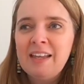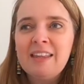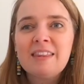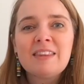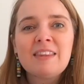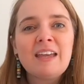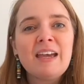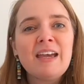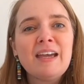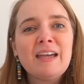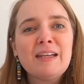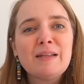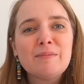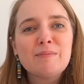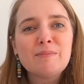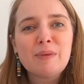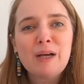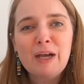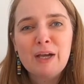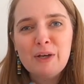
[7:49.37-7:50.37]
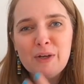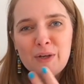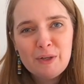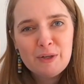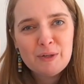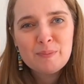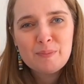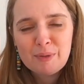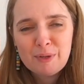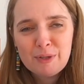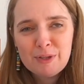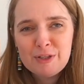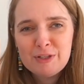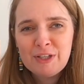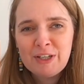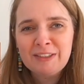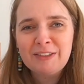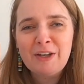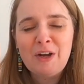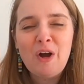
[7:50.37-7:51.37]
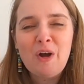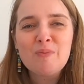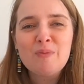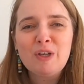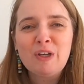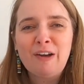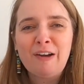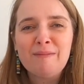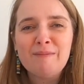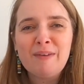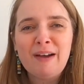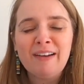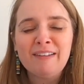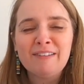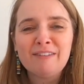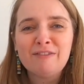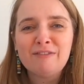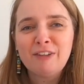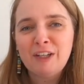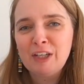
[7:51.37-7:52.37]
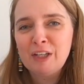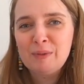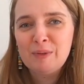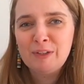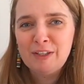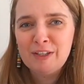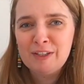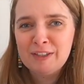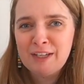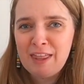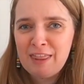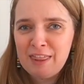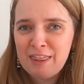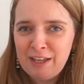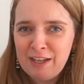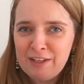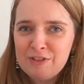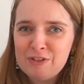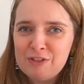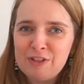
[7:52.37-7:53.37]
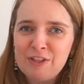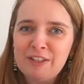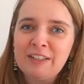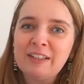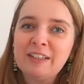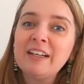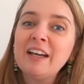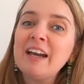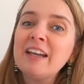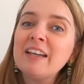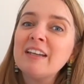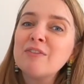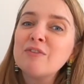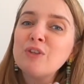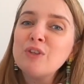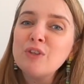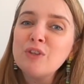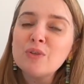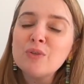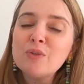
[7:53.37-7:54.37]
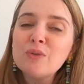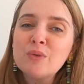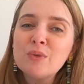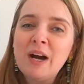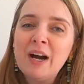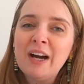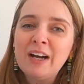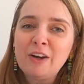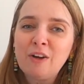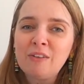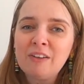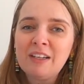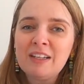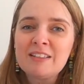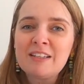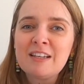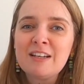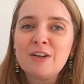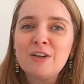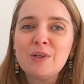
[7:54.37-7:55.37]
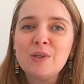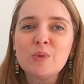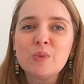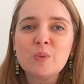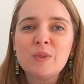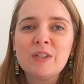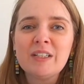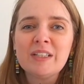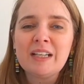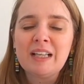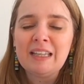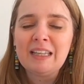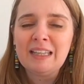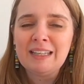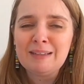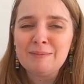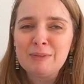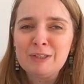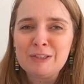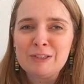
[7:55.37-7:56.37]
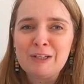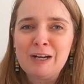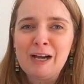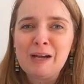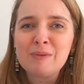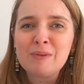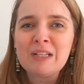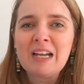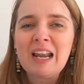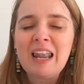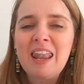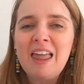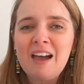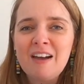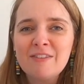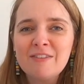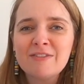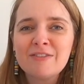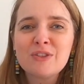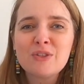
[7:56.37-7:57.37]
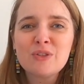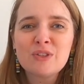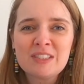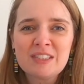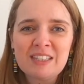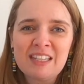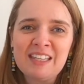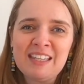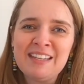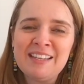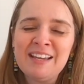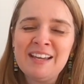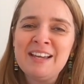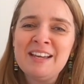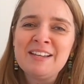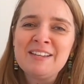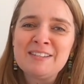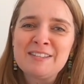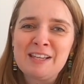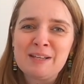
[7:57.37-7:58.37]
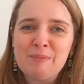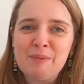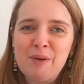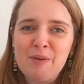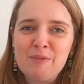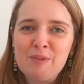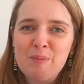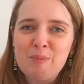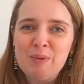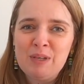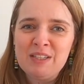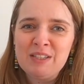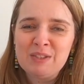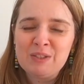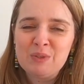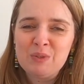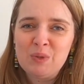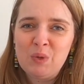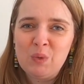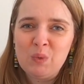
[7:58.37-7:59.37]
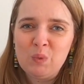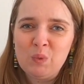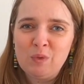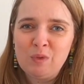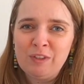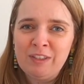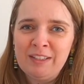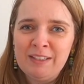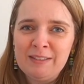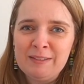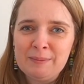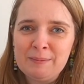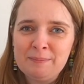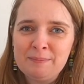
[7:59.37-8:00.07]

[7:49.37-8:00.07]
Then my own project, I hope you come and follow along that journey. And if you are creating Goldwork, let me know. I would love to see some of the pieces you create.